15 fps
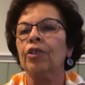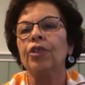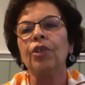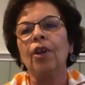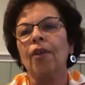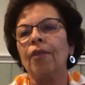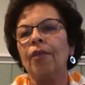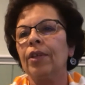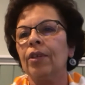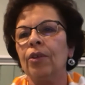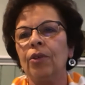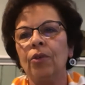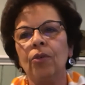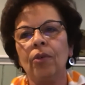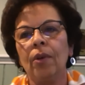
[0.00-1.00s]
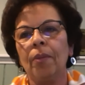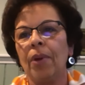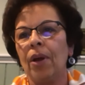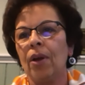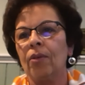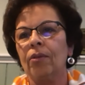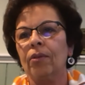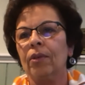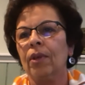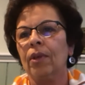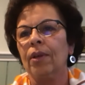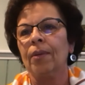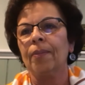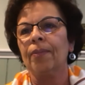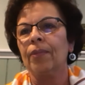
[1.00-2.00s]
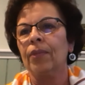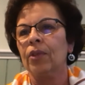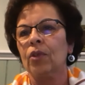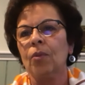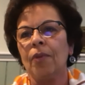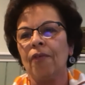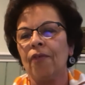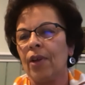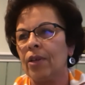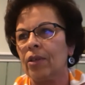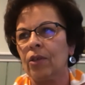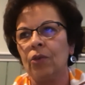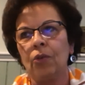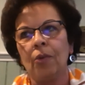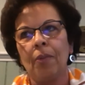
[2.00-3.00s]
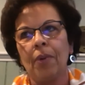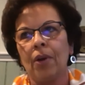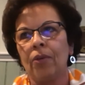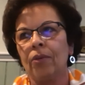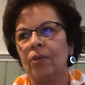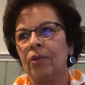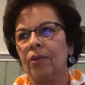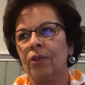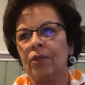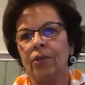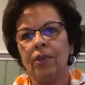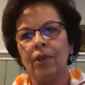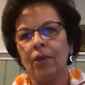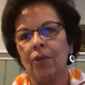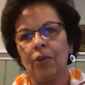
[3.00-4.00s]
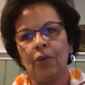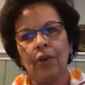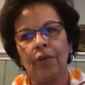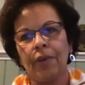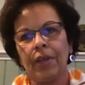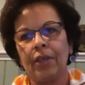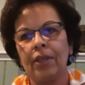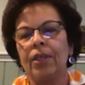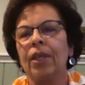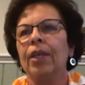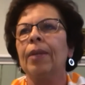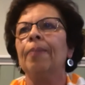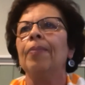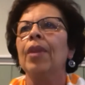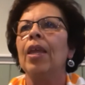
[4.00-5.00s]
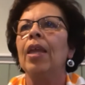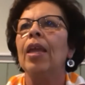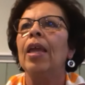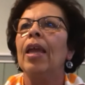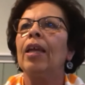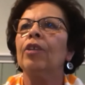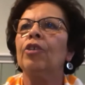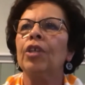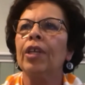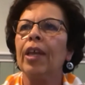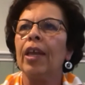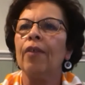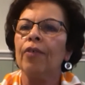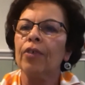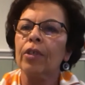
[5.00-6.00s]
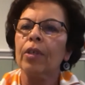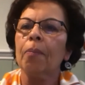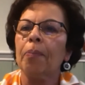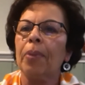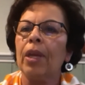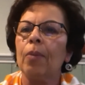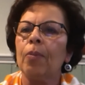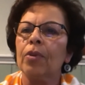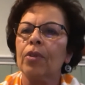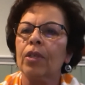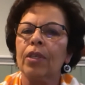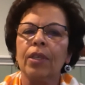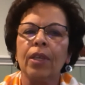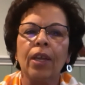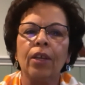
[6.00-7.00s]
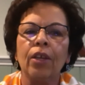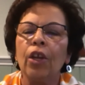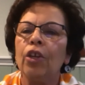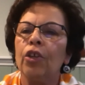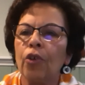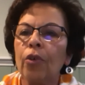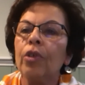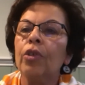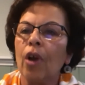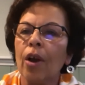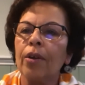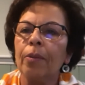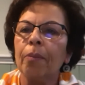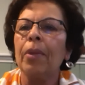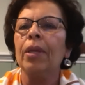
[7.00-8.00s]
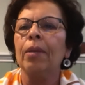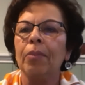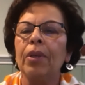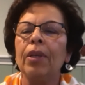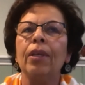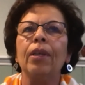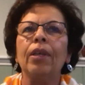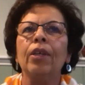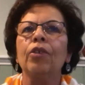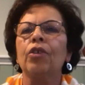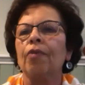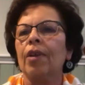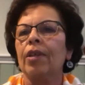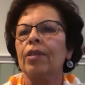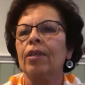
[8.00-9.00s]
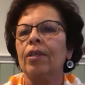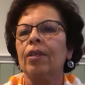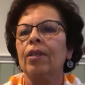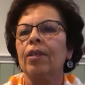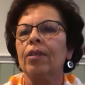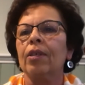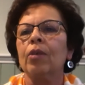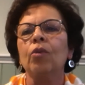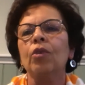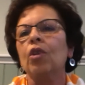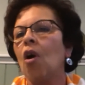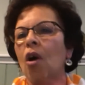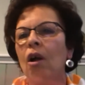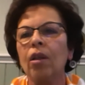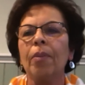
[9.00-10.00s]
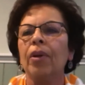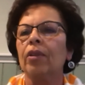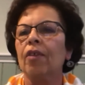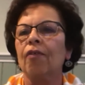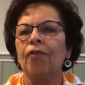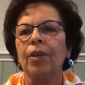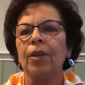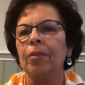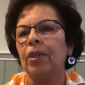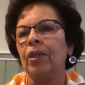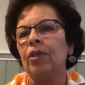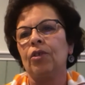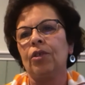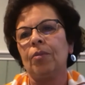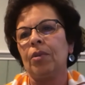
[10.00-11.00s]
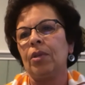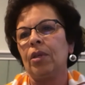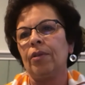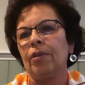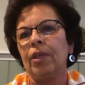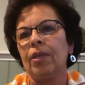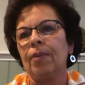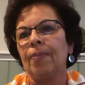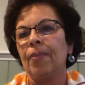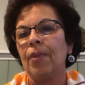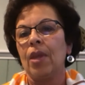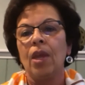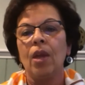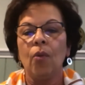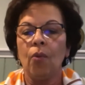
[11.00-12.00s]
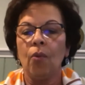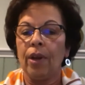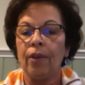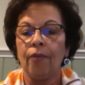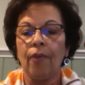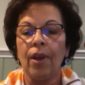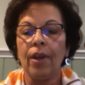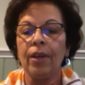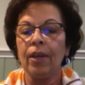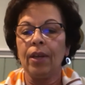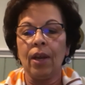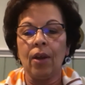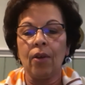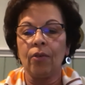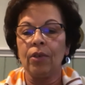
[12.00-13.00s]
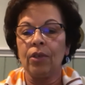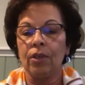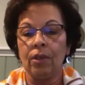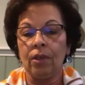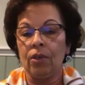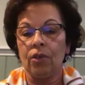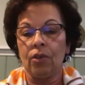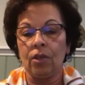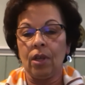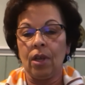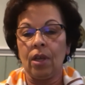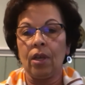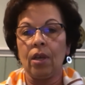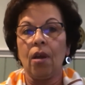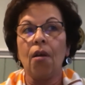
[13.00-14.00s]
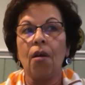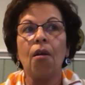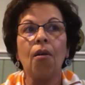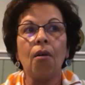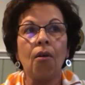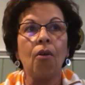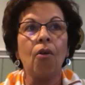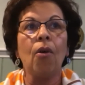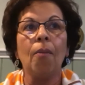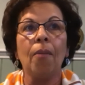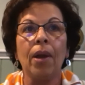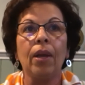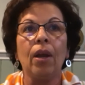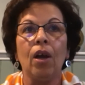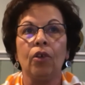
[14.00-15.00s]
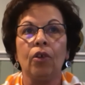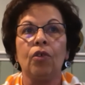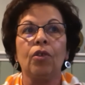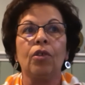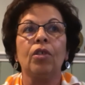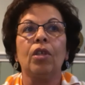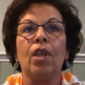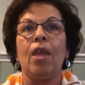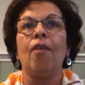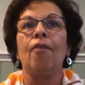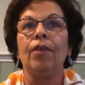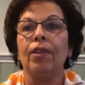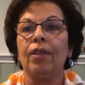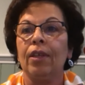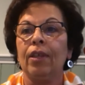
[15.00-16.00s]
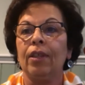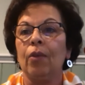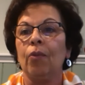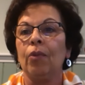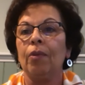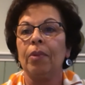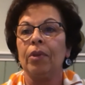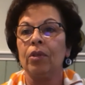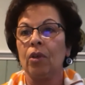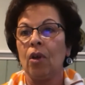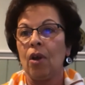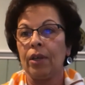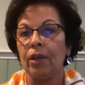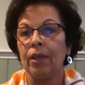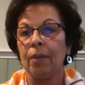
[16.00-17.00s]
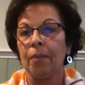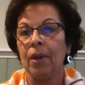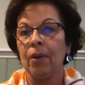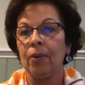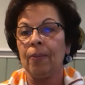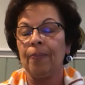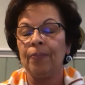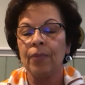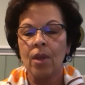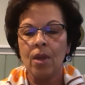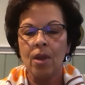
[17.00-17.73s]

She already knew about, the supervisor knew about, her grandson, and she gave her some papers and said, your daughter may be interested in this. It was all about the family leadership series. When I read it, I was just like, oh my gosh, this is everything that we've been talking about.